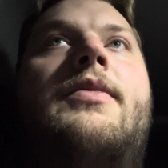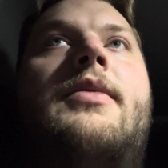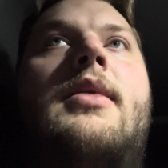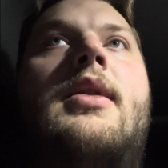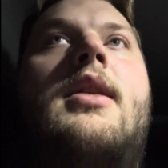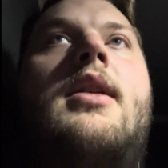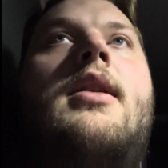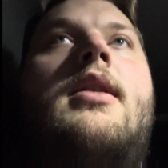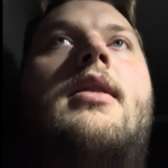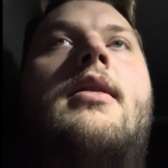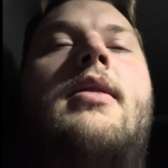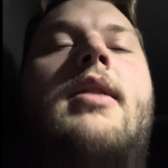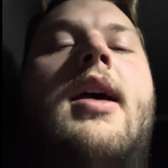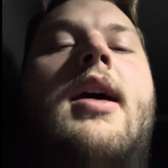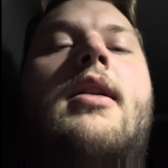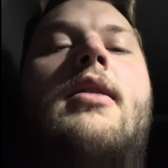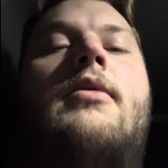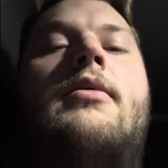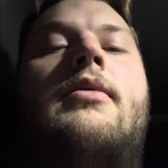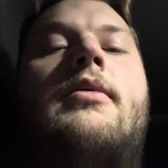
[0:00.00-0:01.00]
the
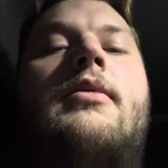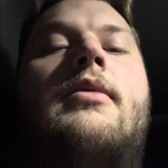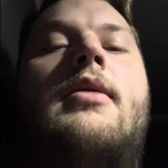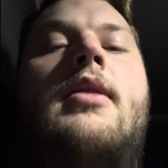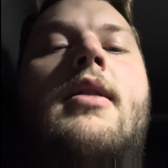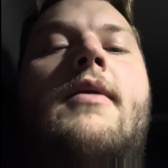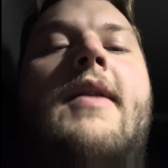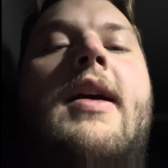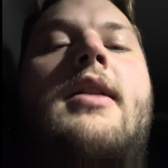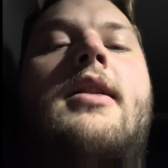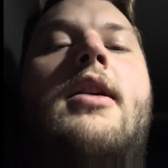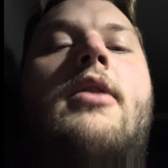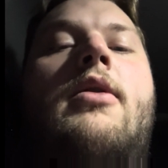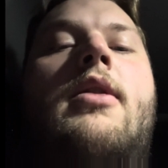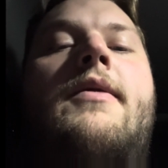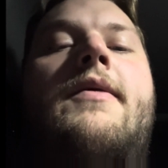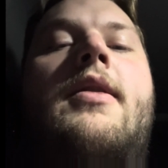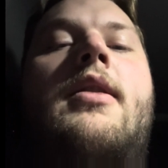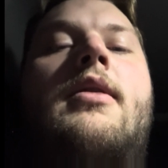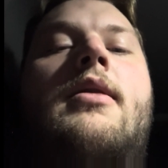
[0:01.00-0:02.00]
town of Andy
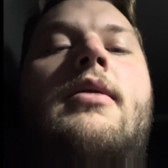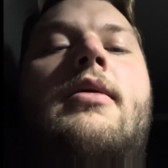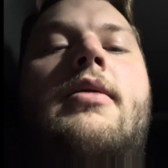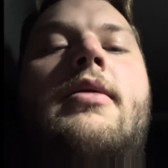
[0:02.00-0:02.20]
Griffith.